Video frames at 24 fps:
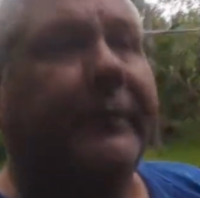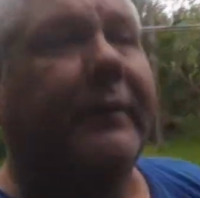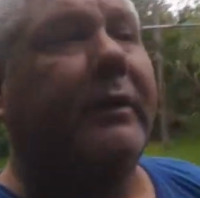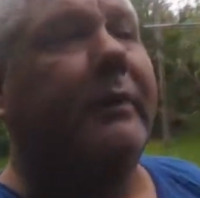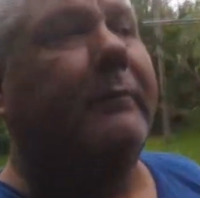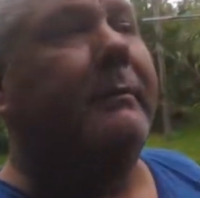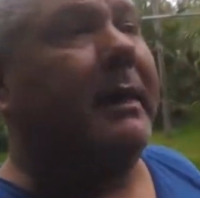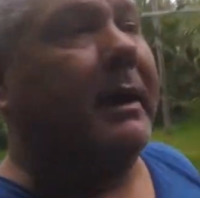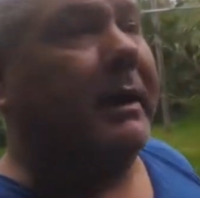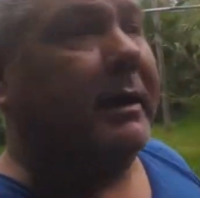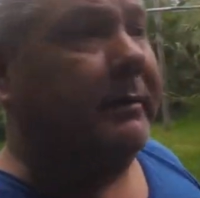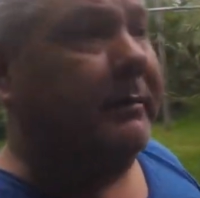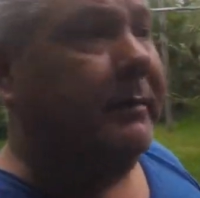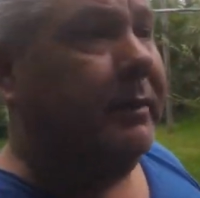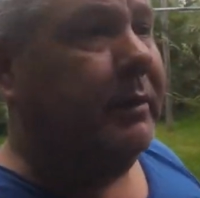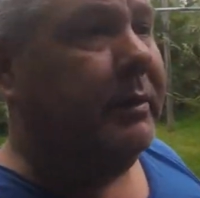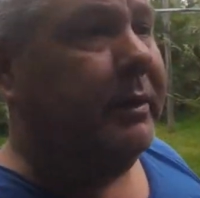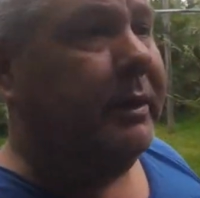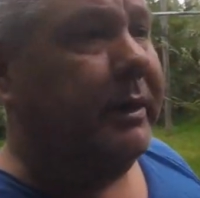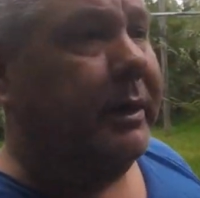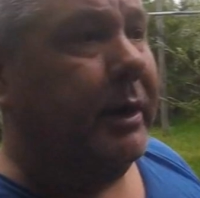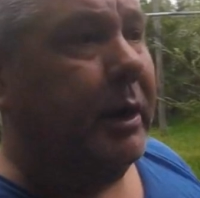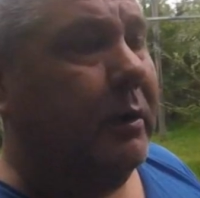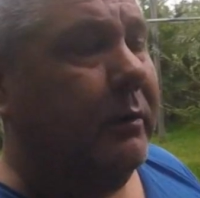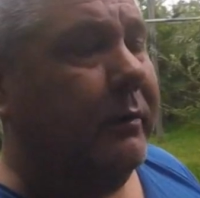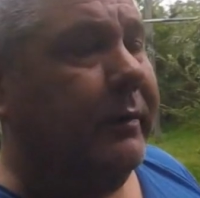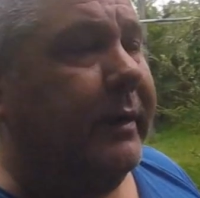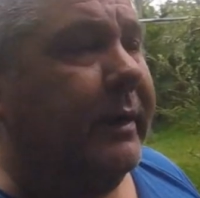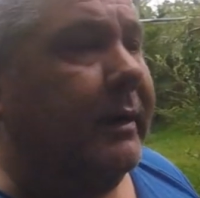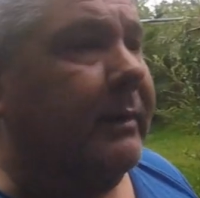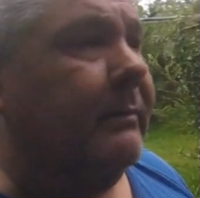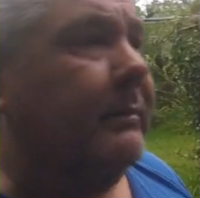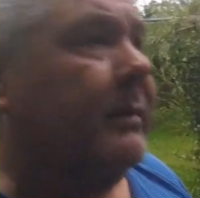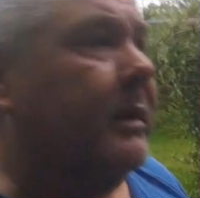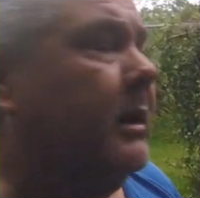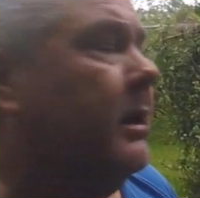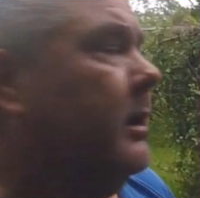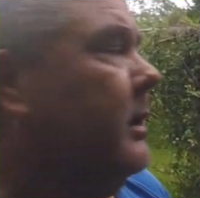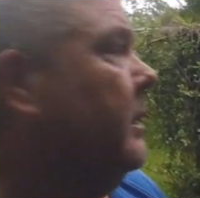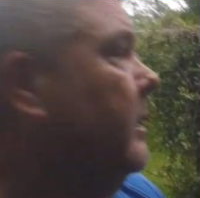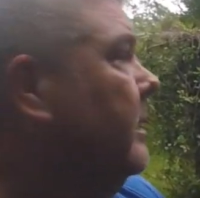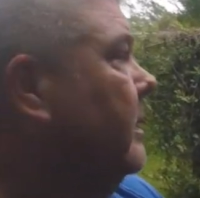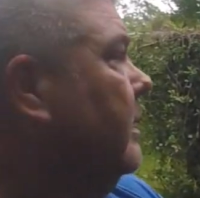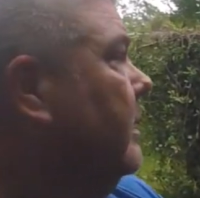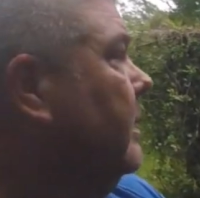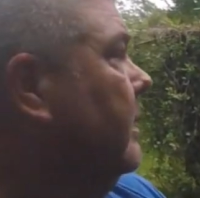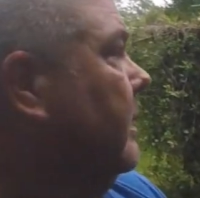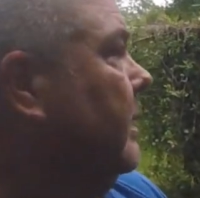there in my community know them.
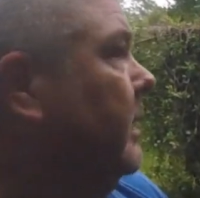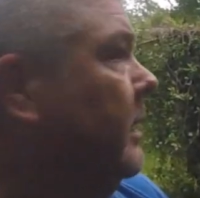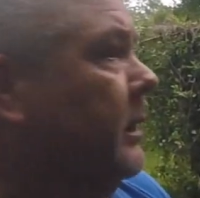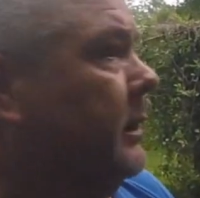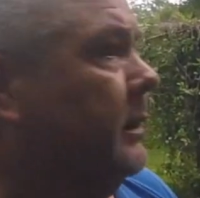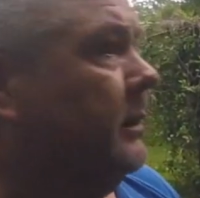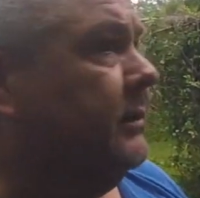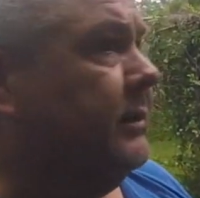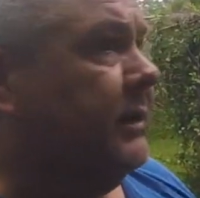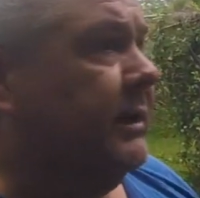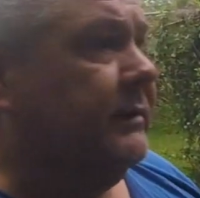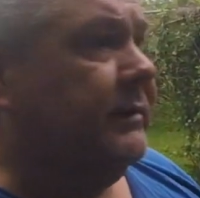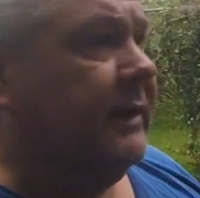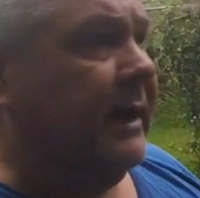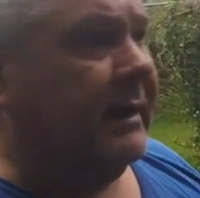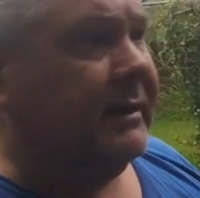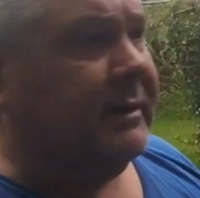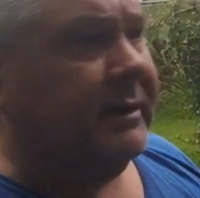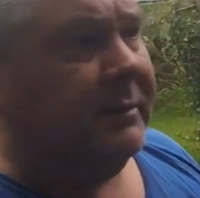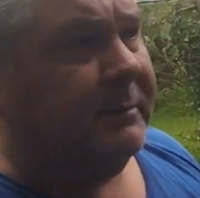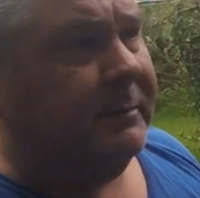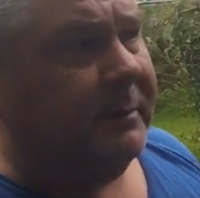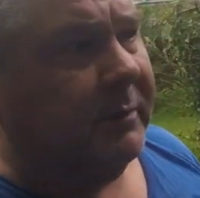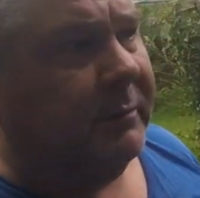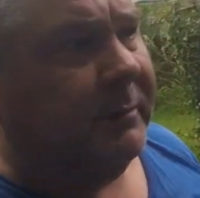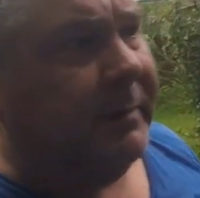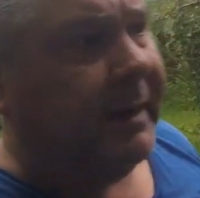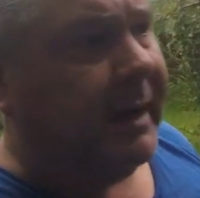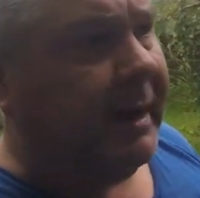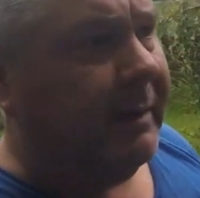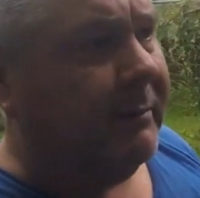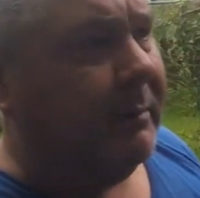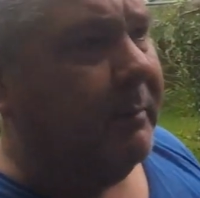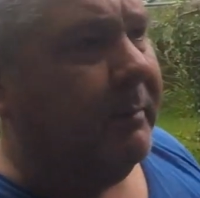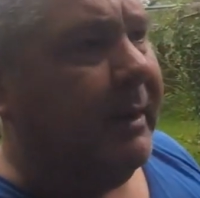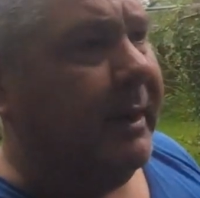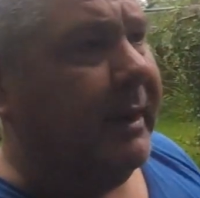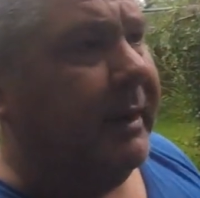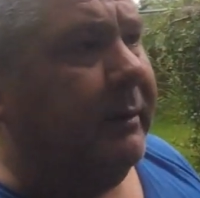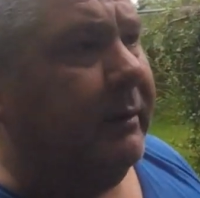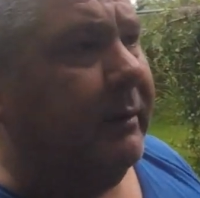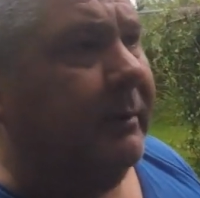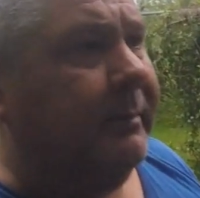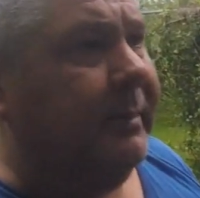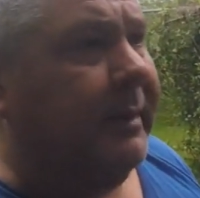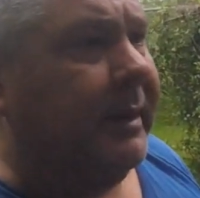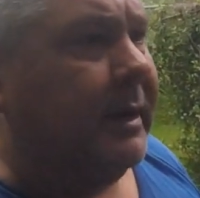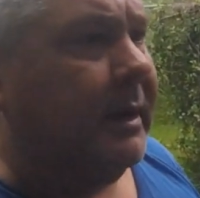She's actually supposed to be coming by here
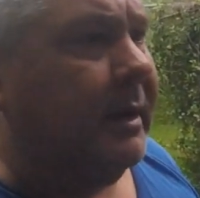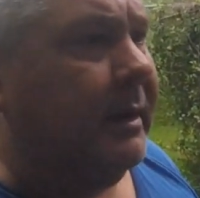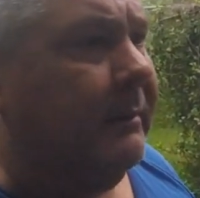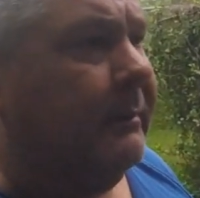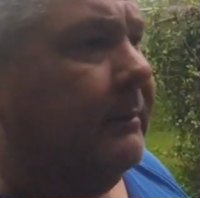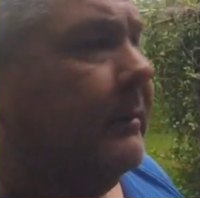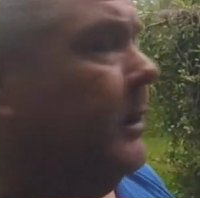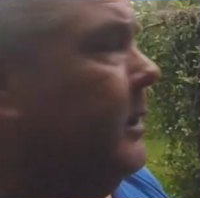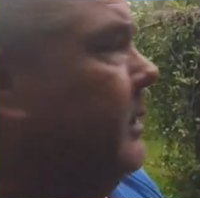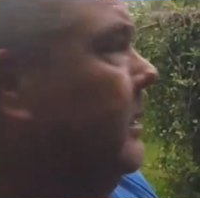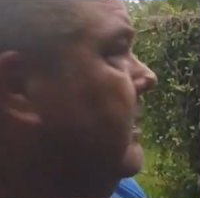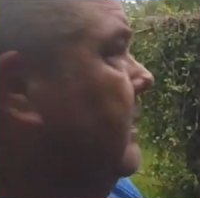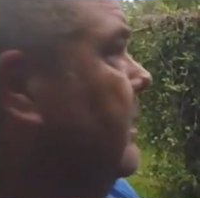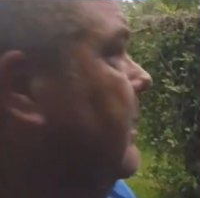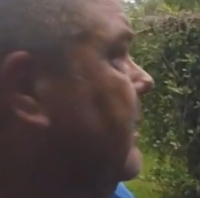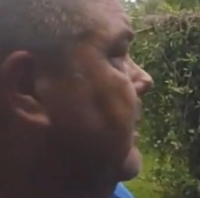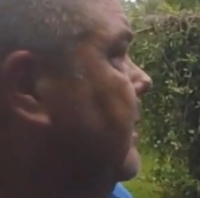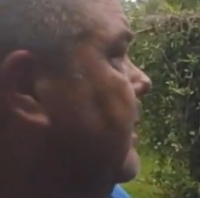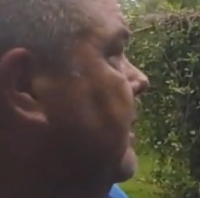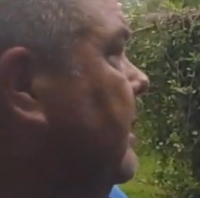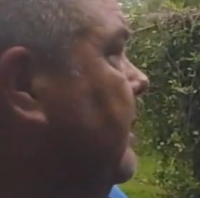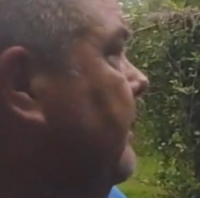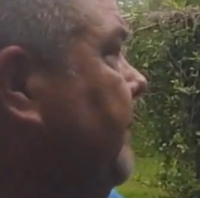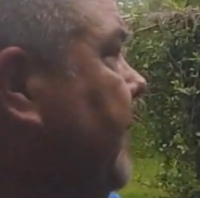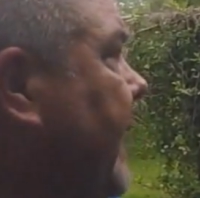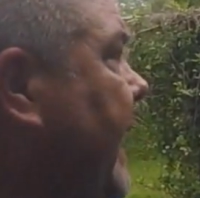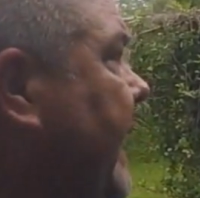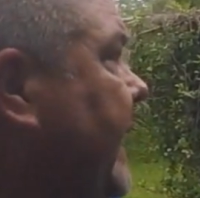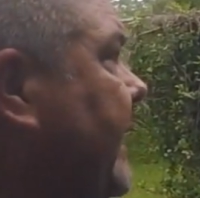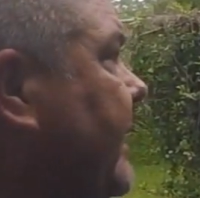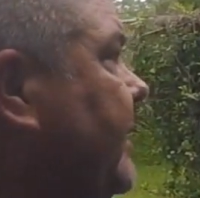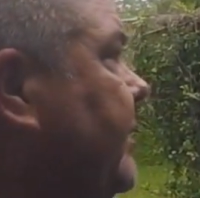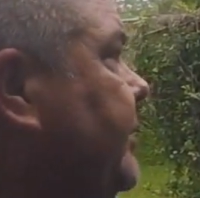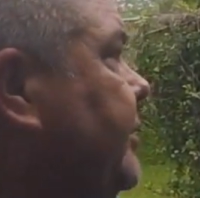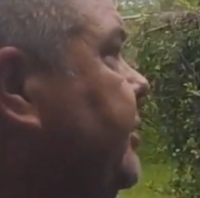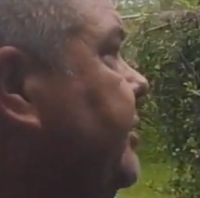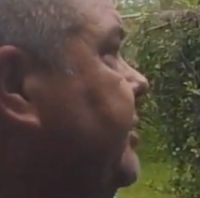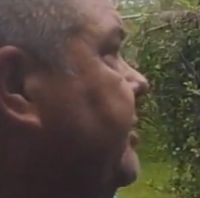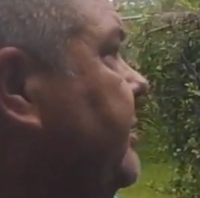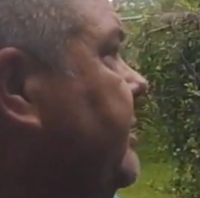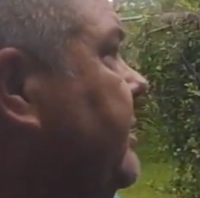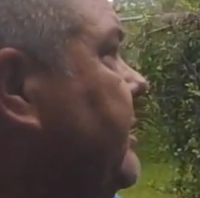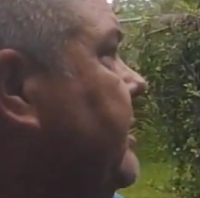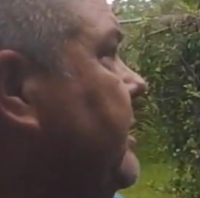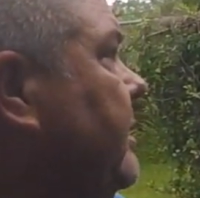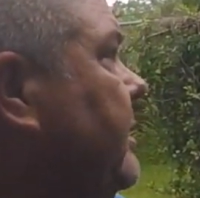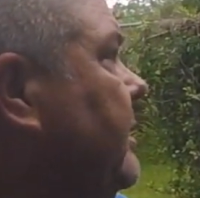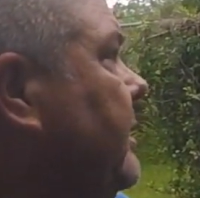to pick up a package,
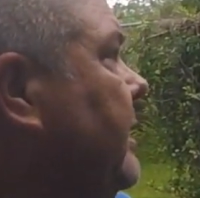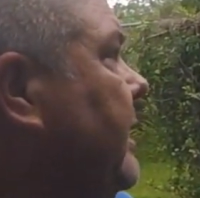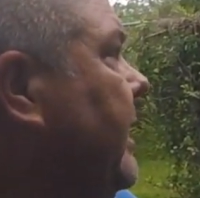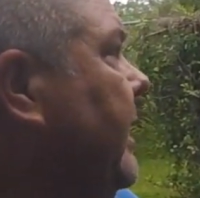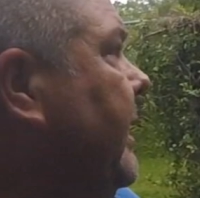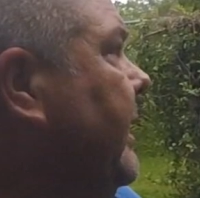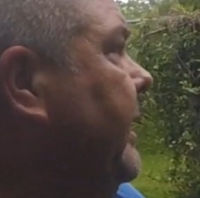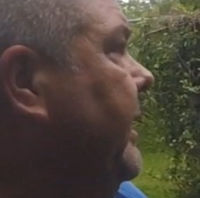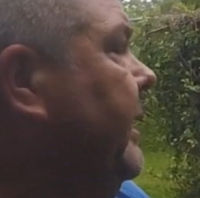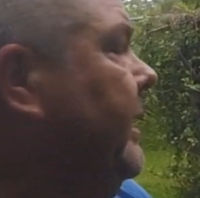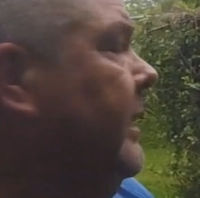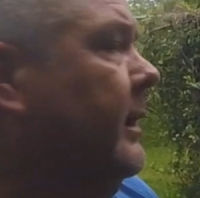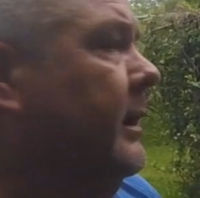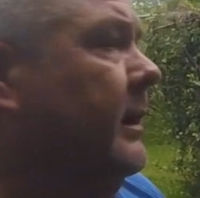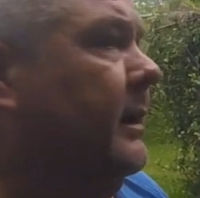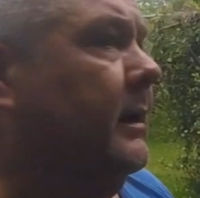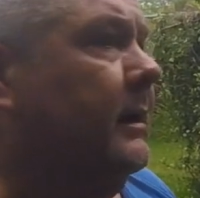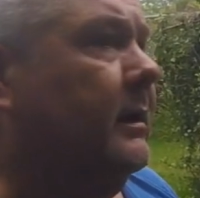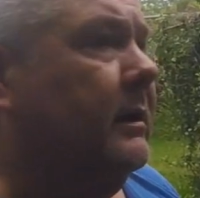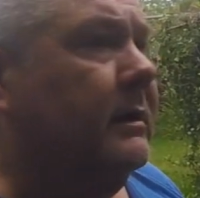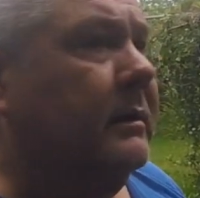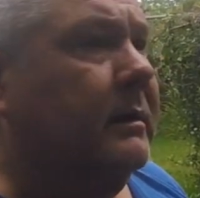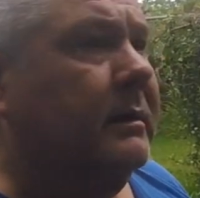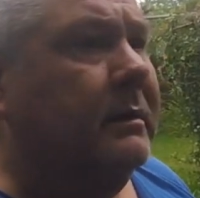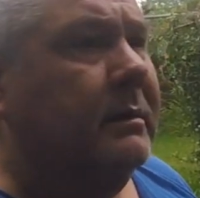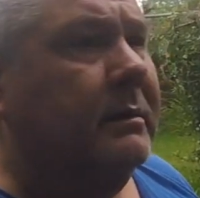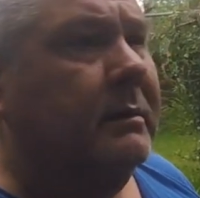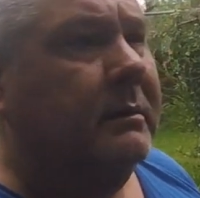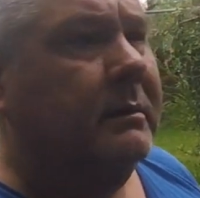and